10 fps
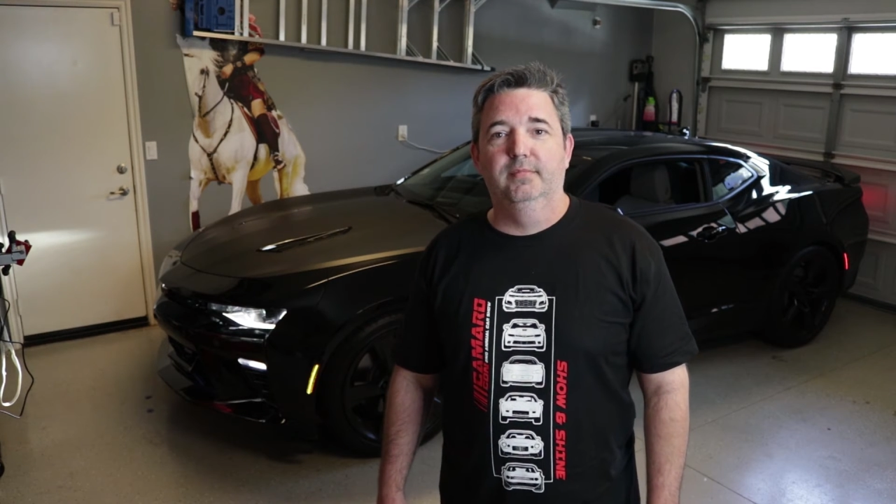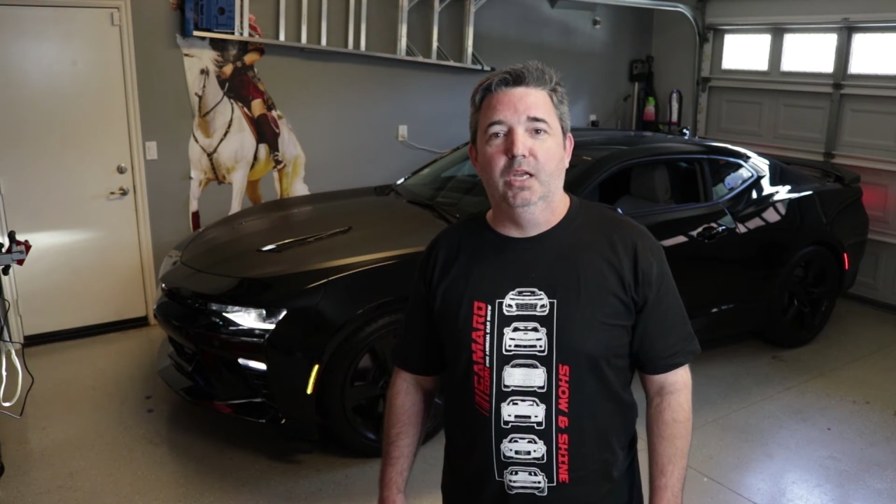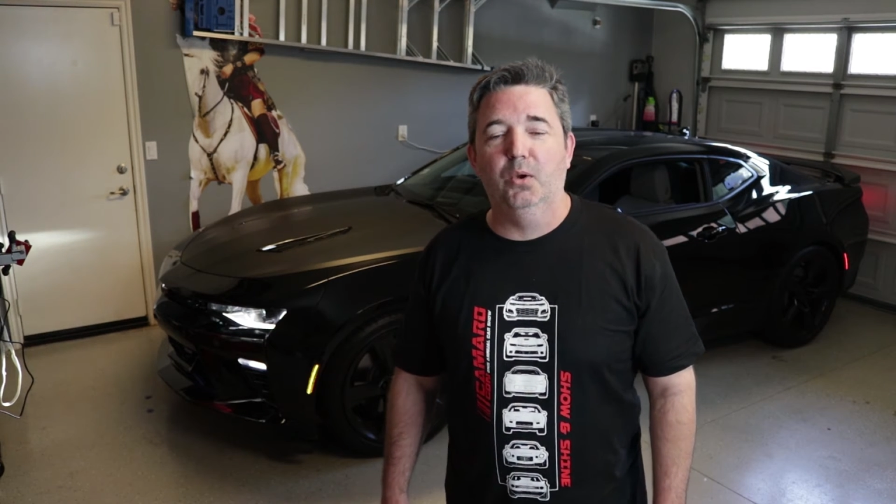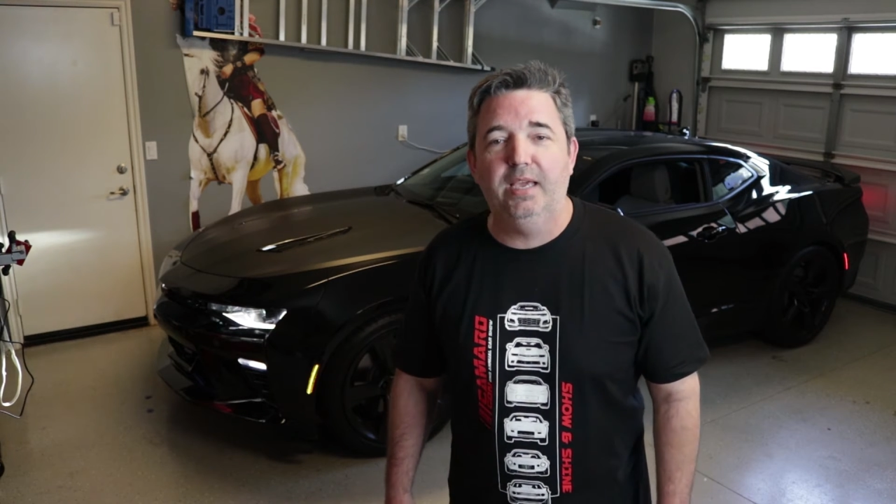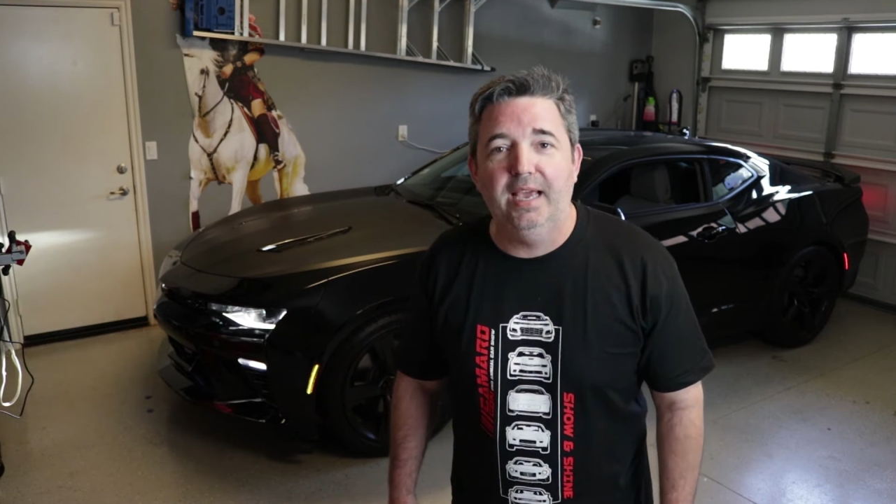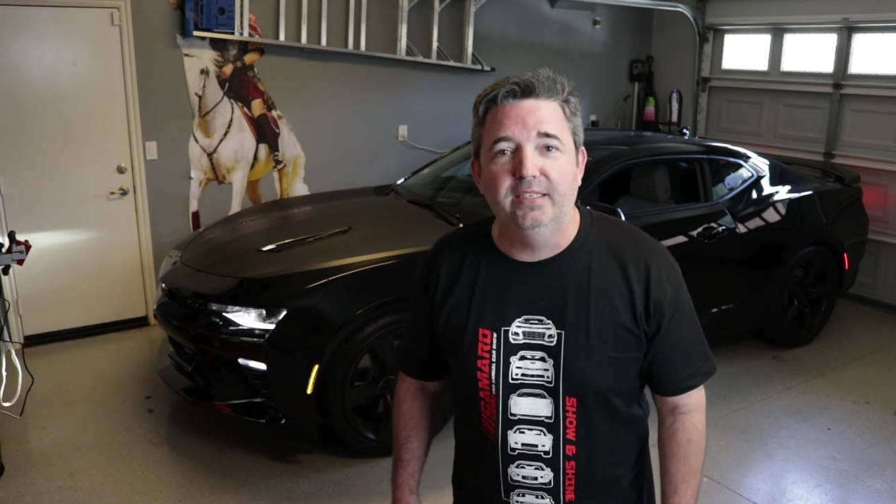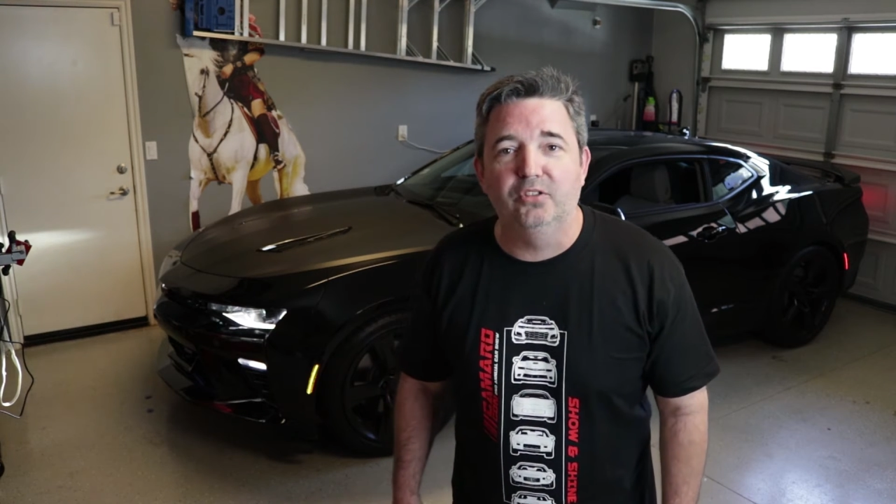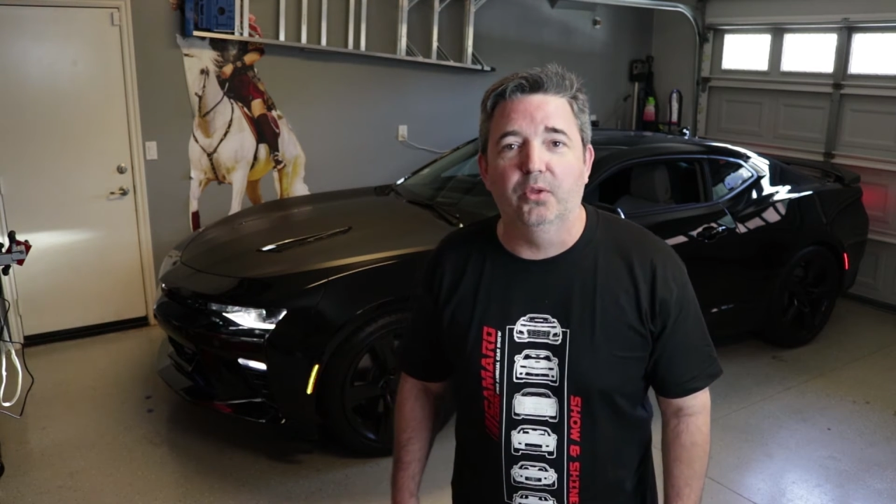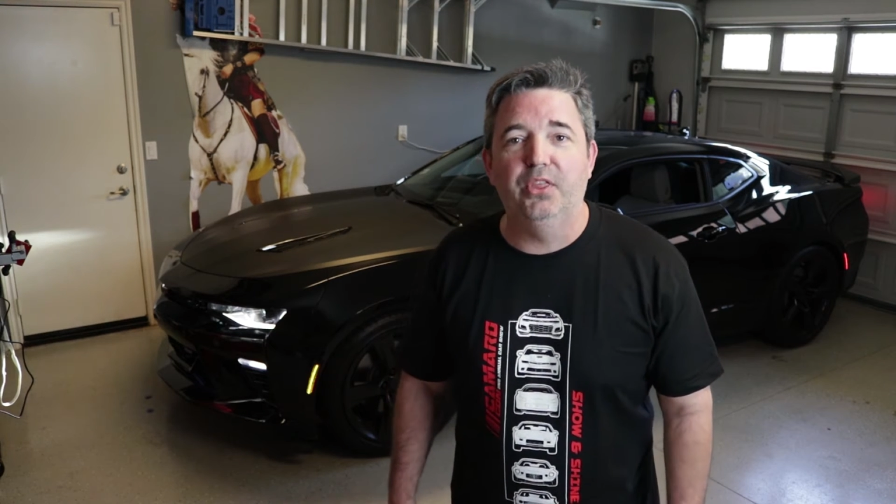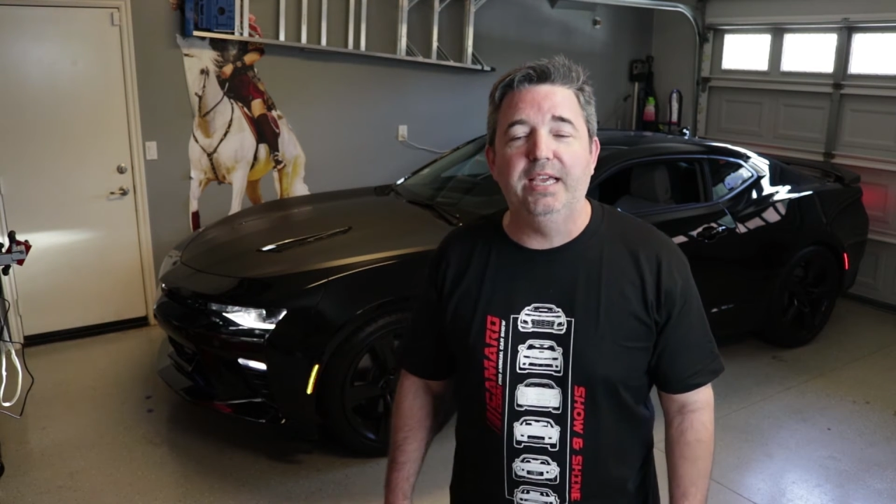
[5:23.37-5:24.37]
Okay,
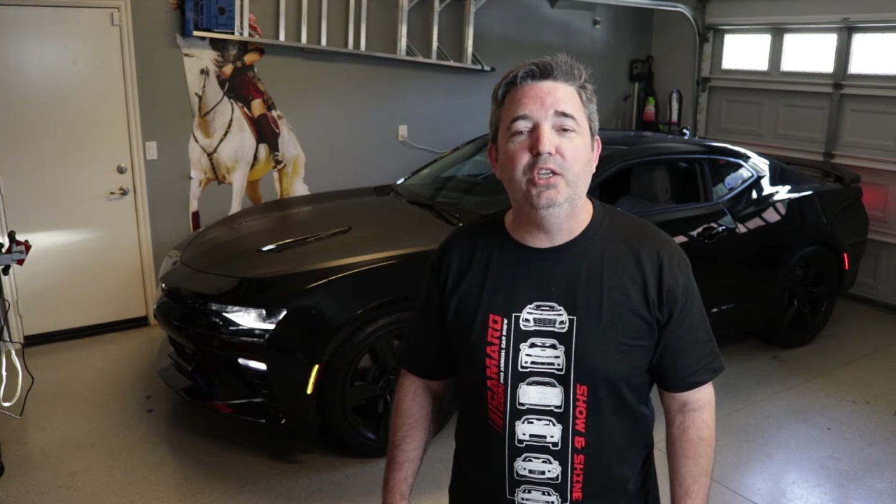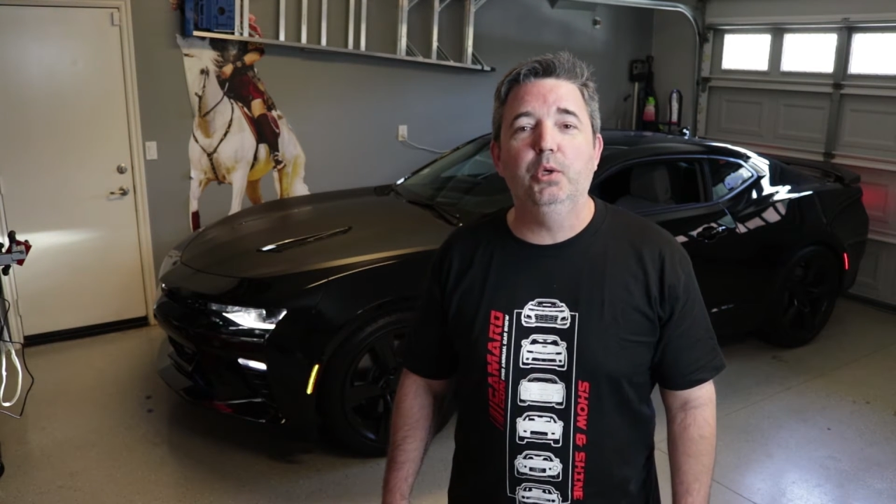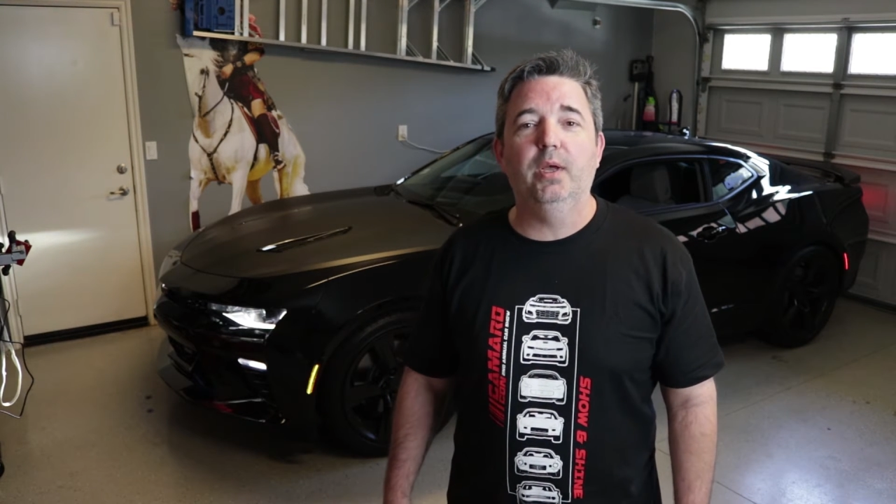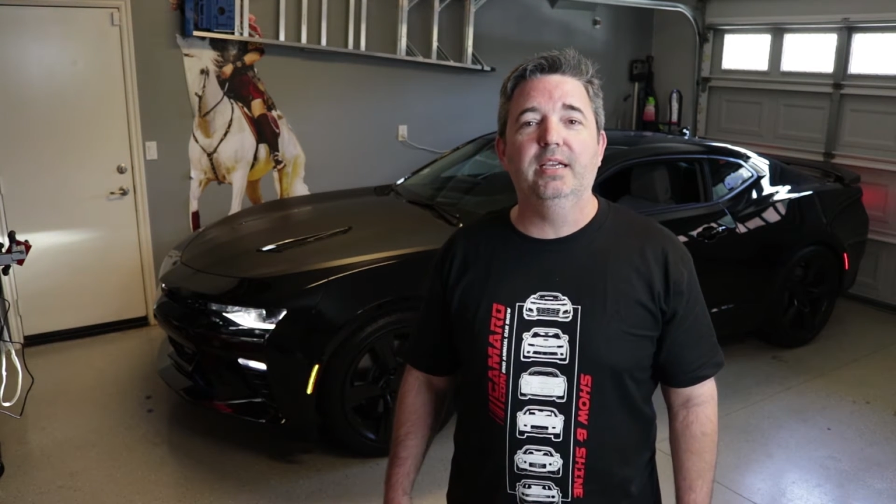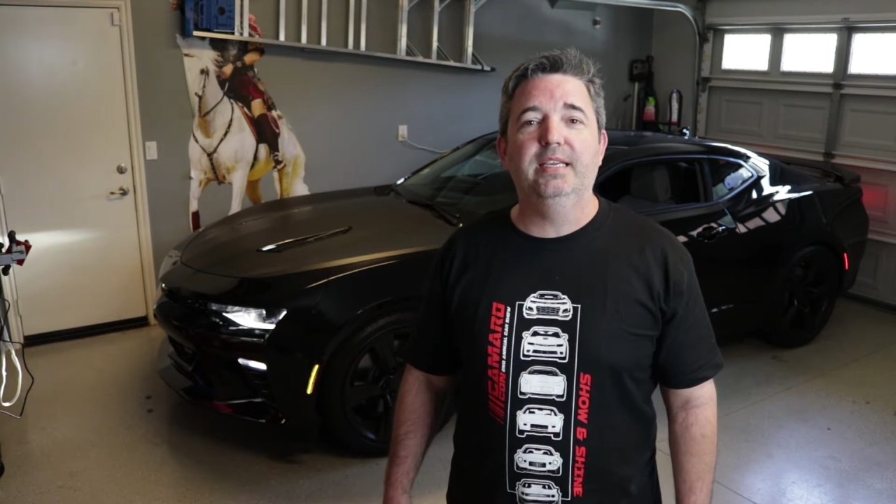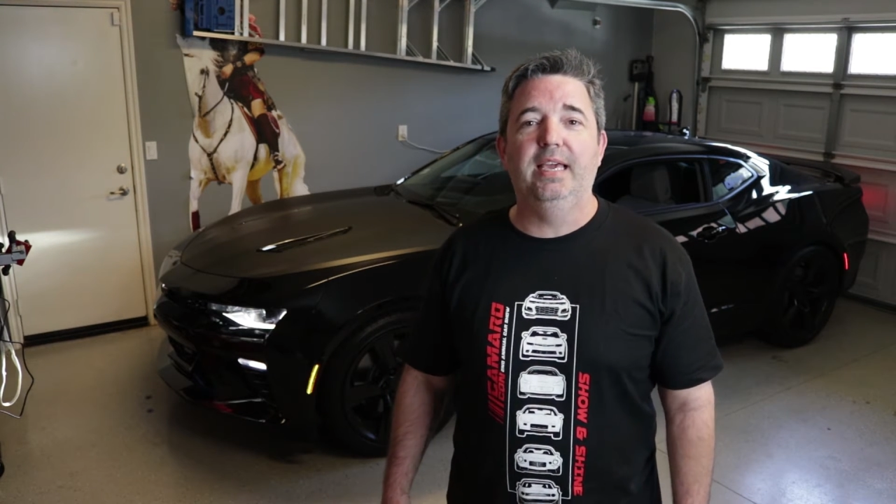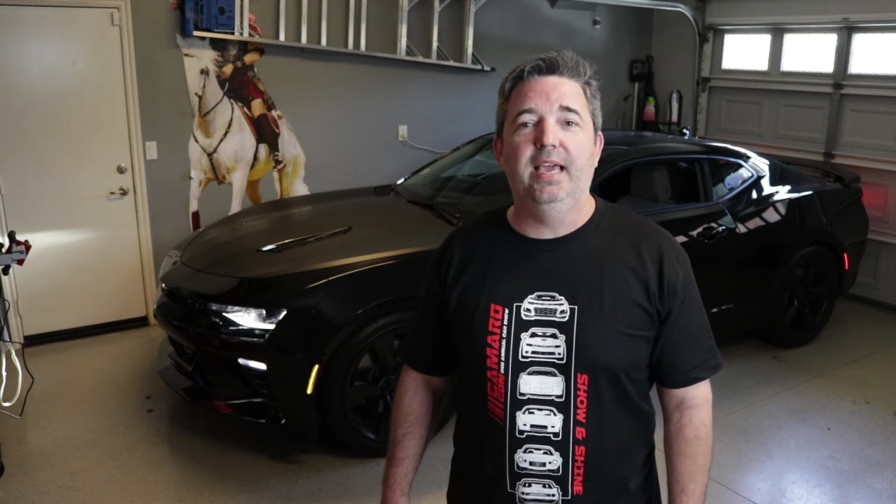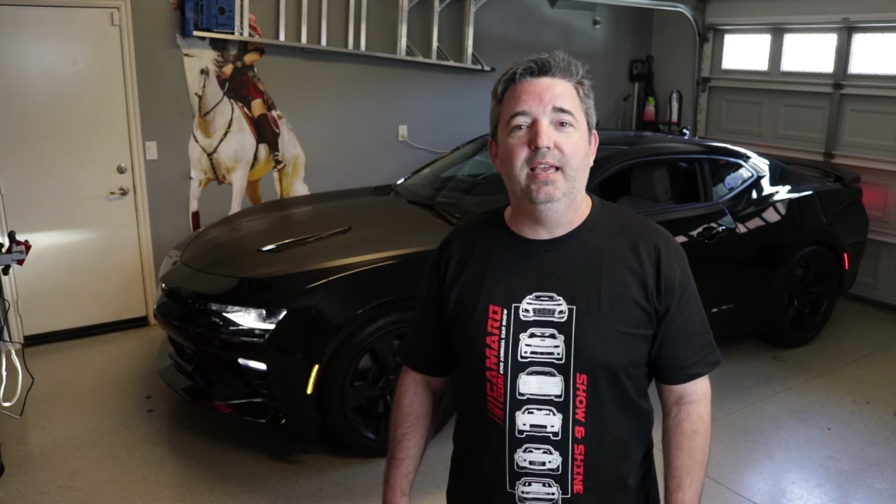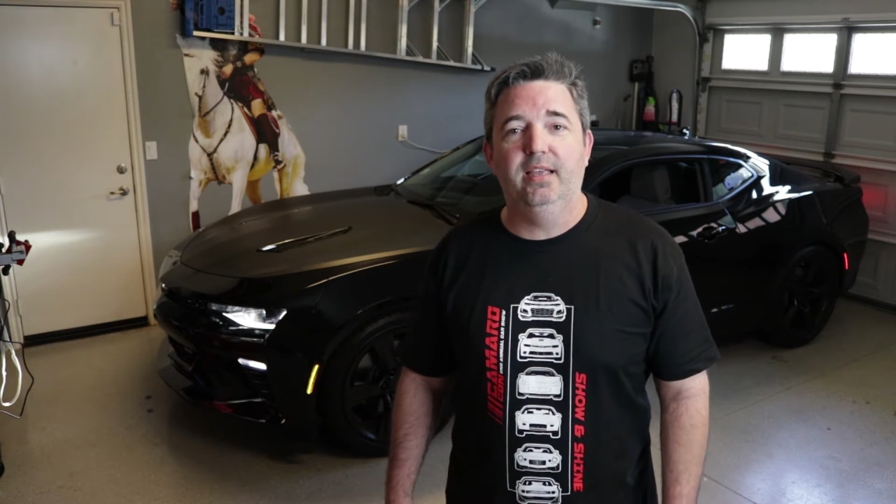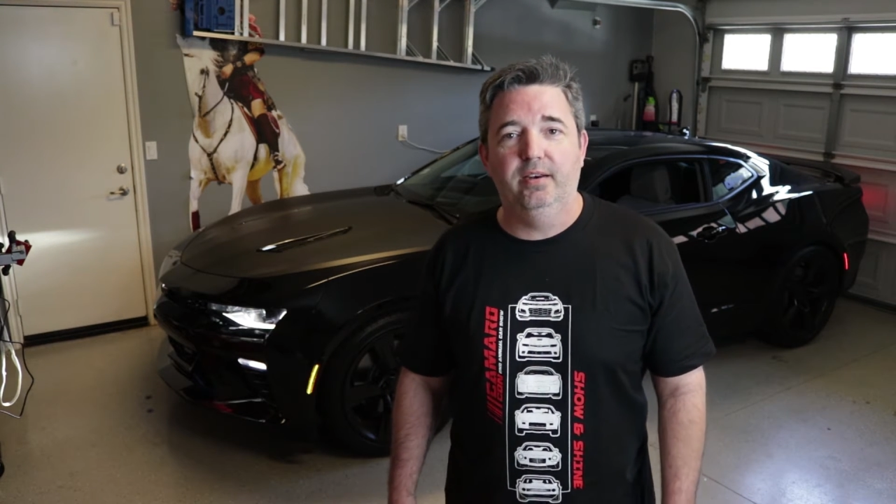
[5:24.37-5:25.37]
so thank you
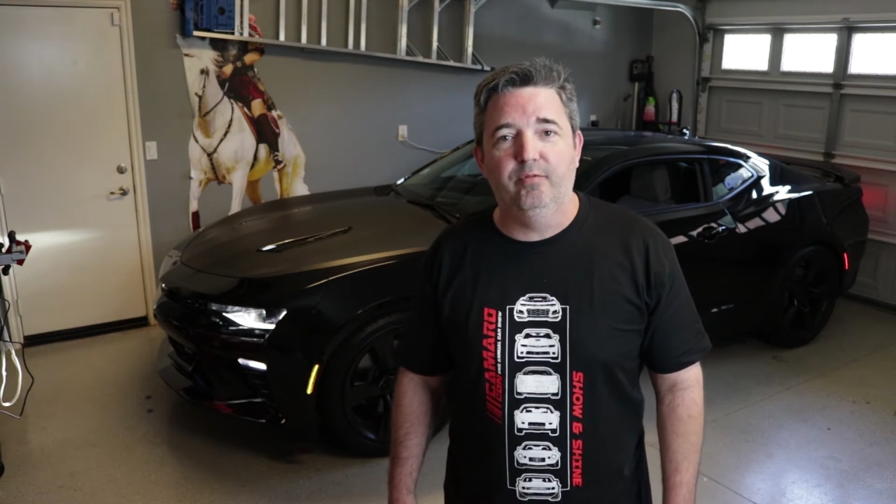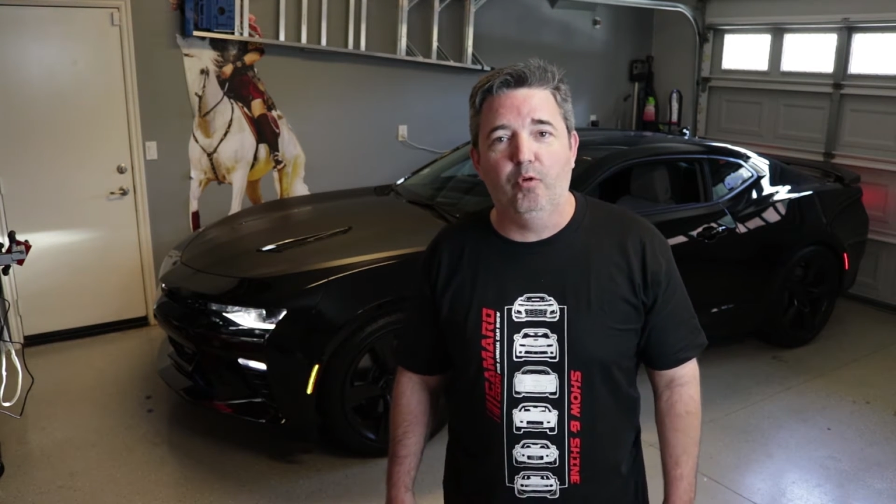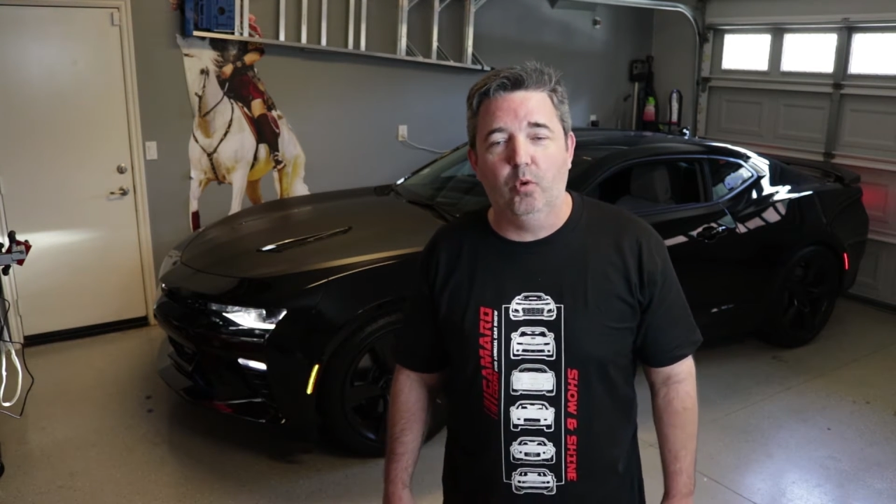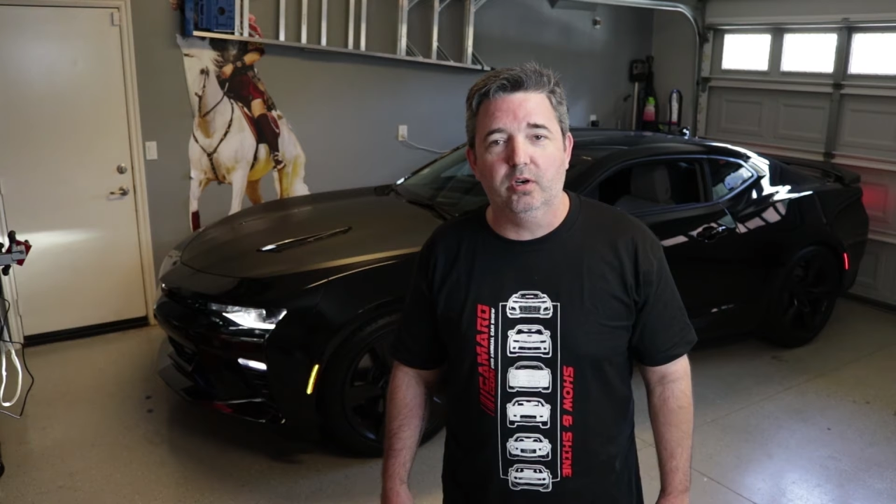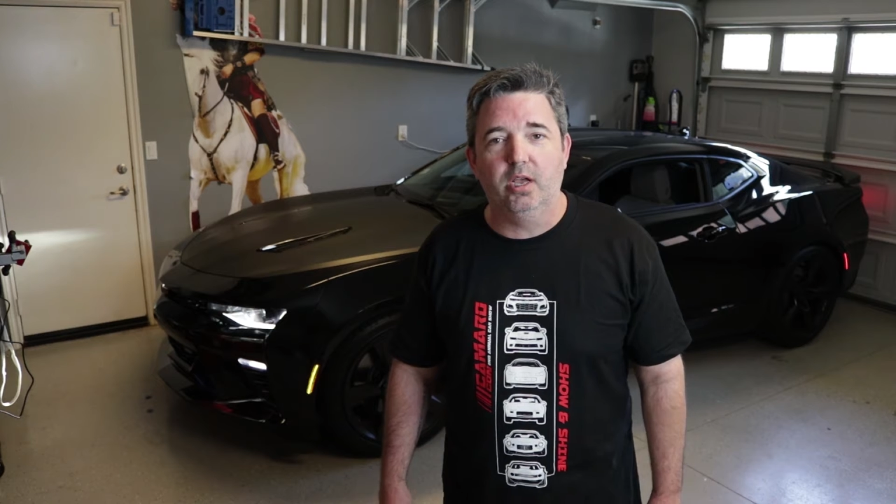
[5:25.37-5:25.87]
again for